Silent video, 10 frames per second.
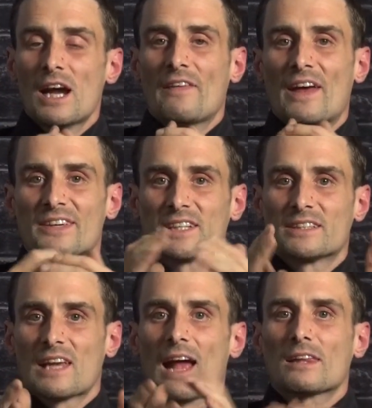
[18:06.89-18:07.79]
And that is
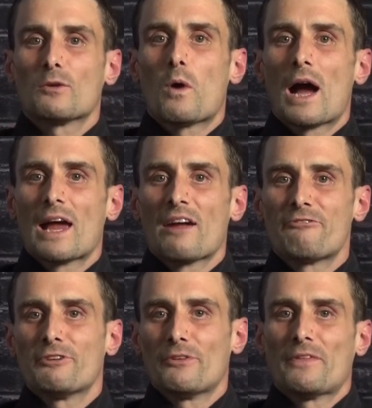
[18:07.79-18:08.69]
exactly why I
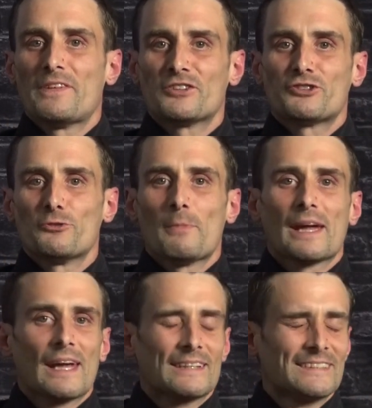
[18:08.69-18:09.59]
feel that these two
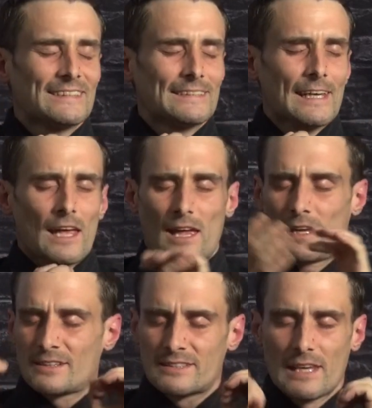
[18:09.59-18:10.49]
make
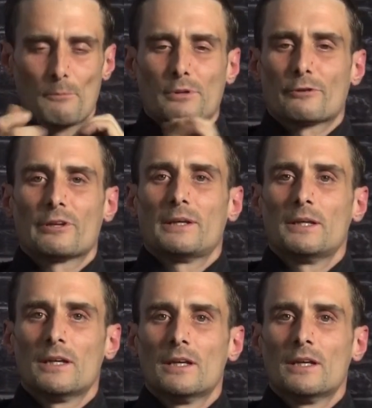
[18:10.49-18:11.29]
exemplary